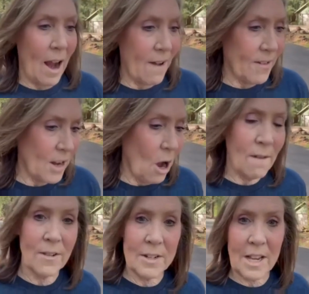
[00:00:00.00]
having
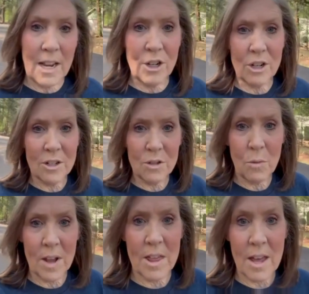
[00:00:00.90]
conversations
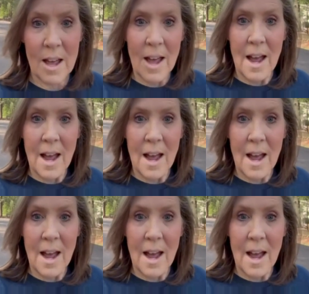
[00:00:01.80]
with